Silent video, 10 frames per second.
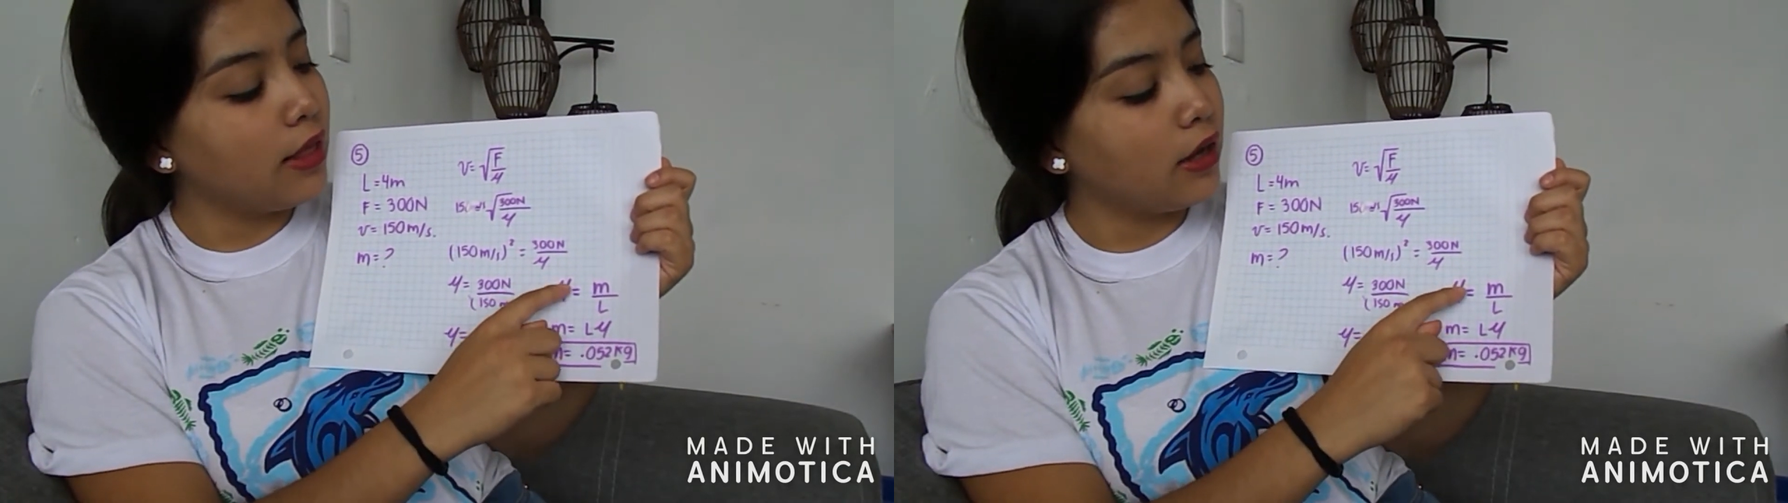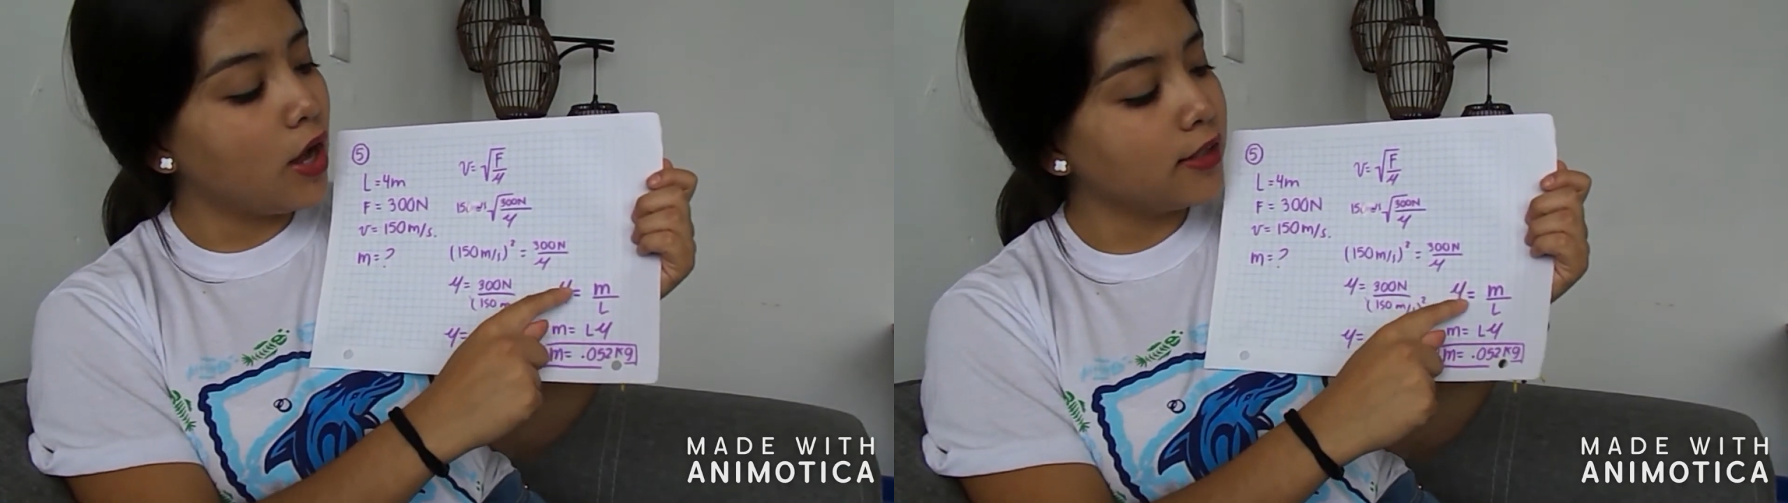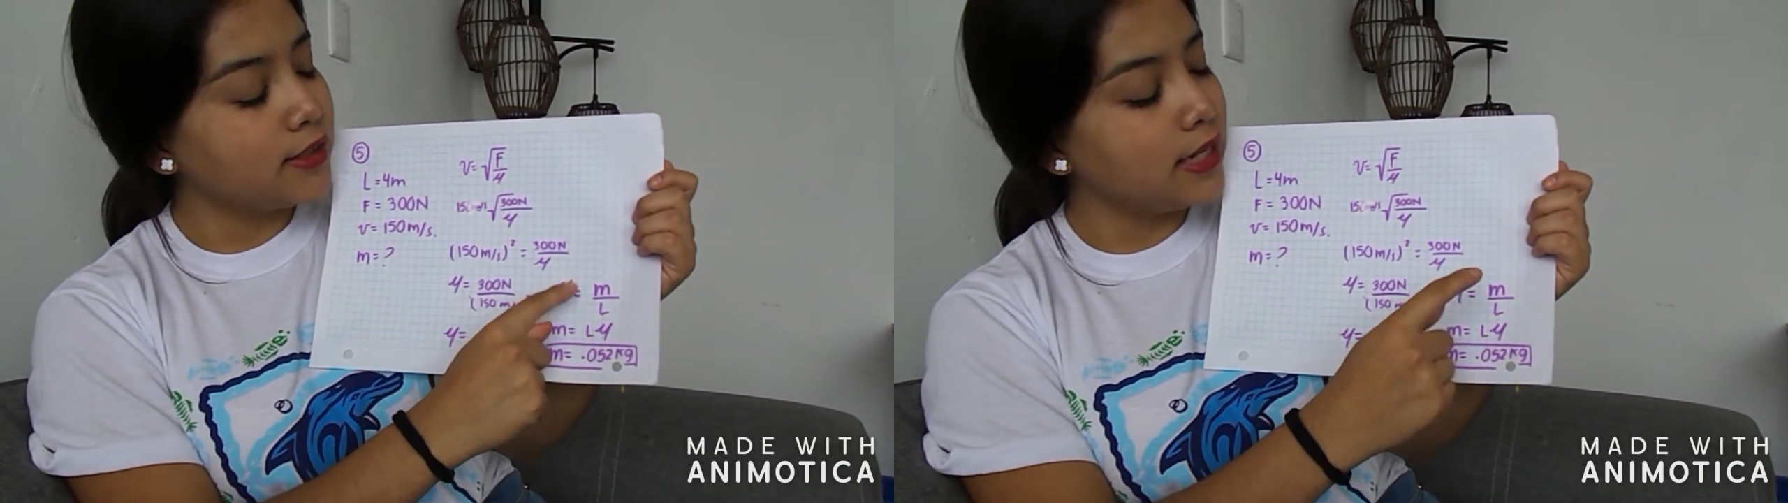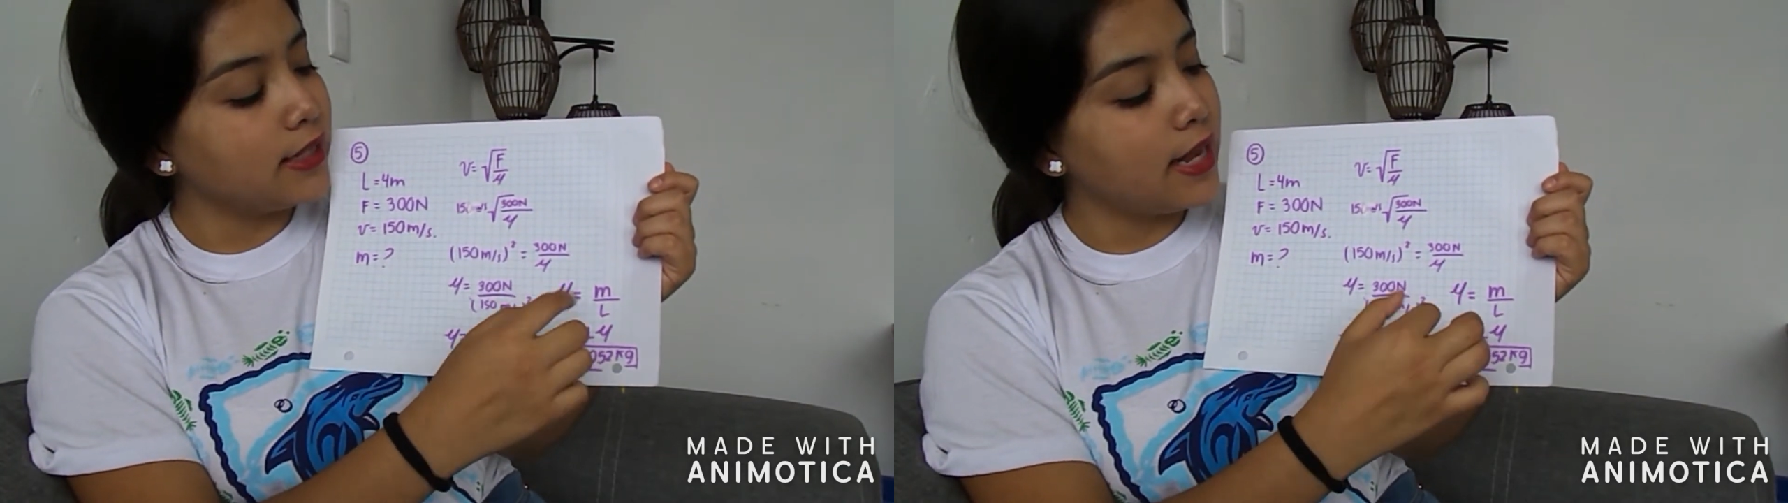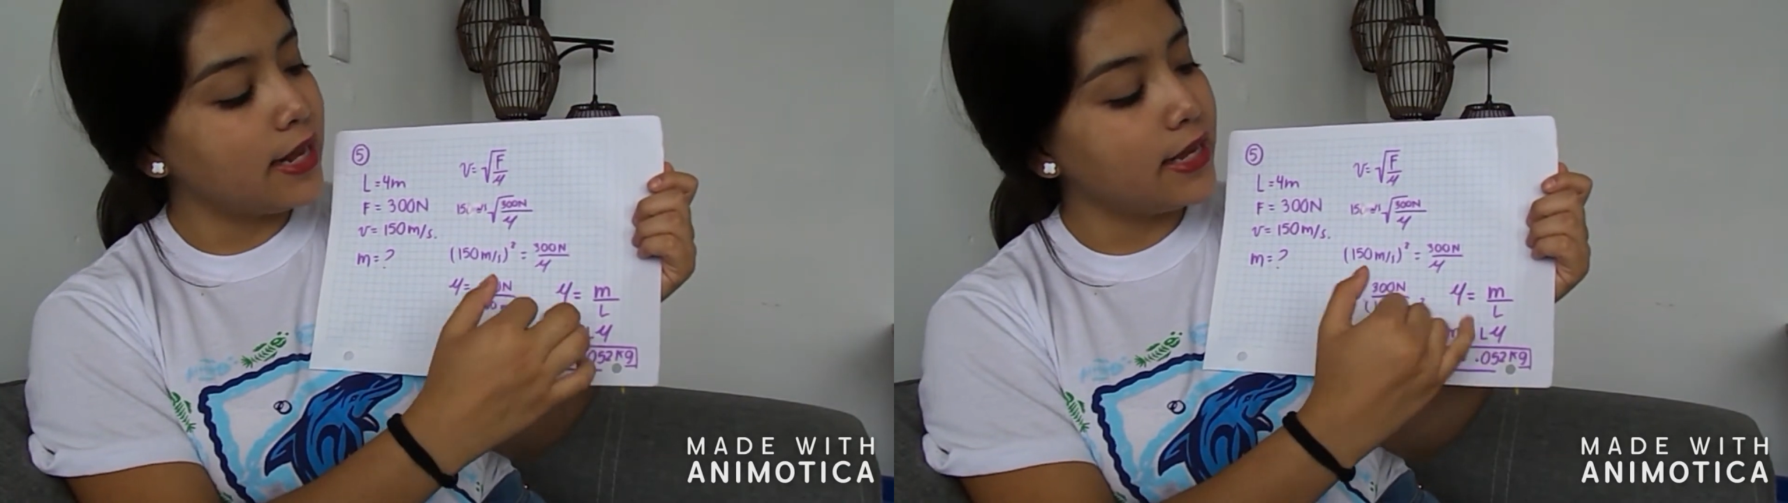the
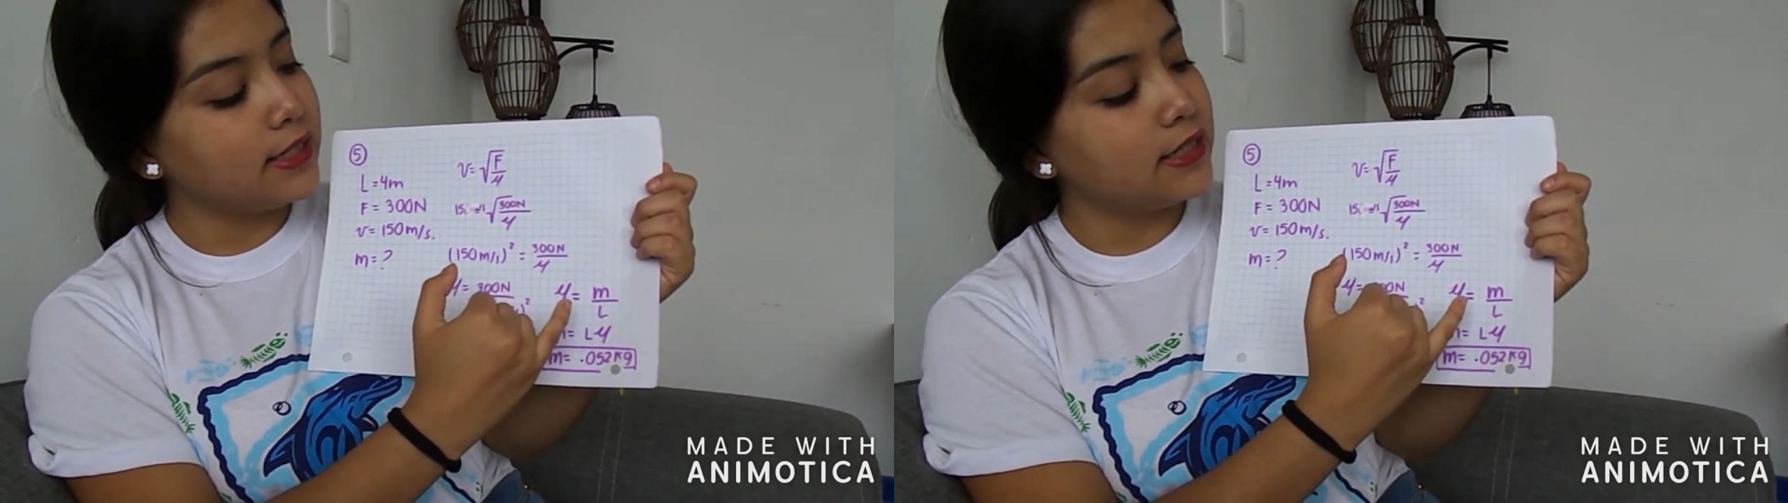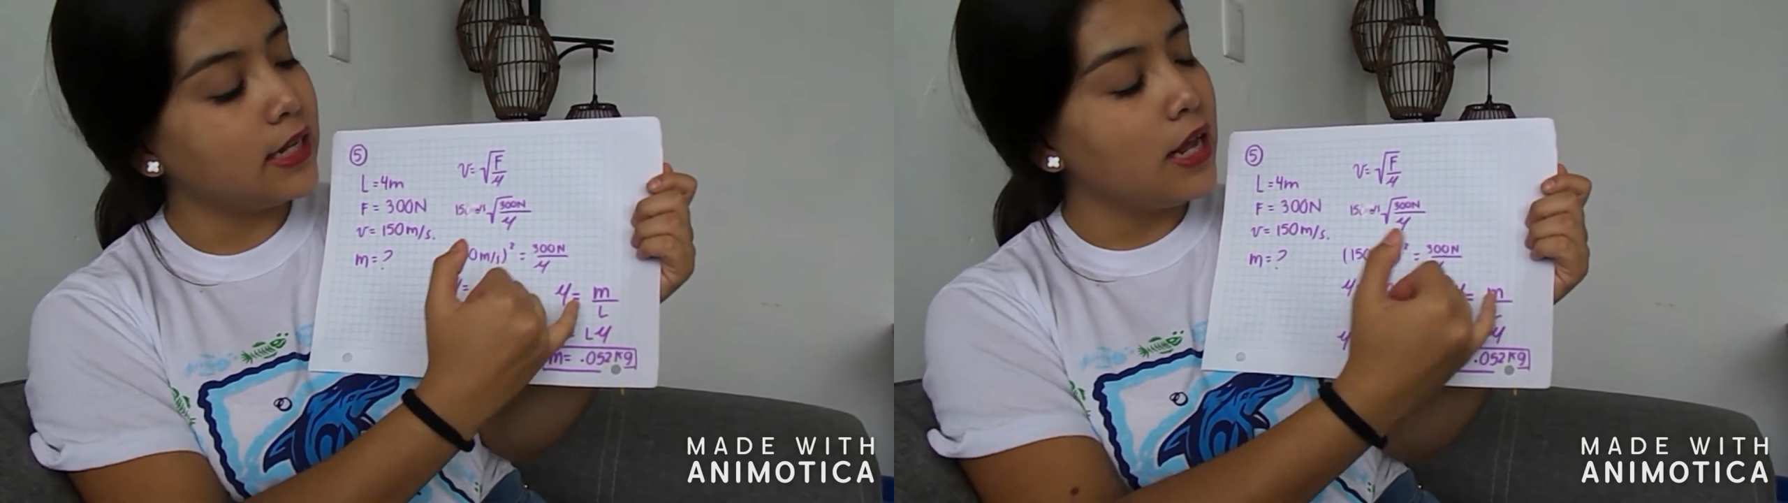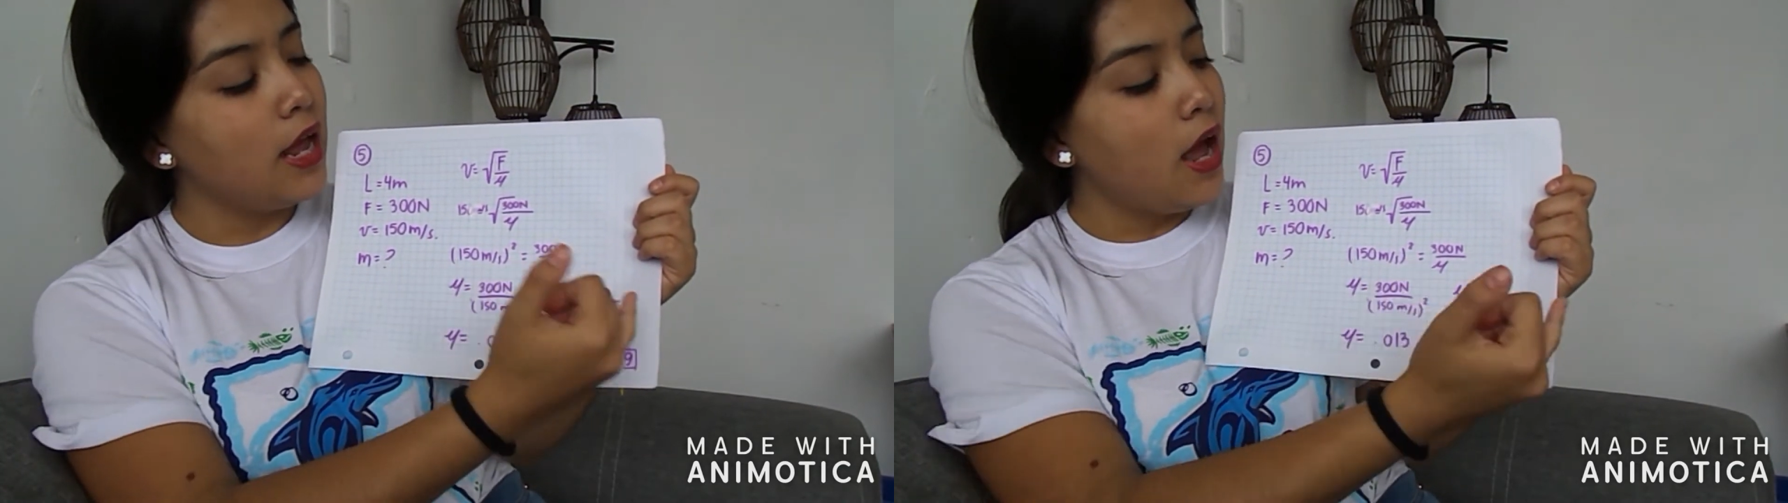constant, that it's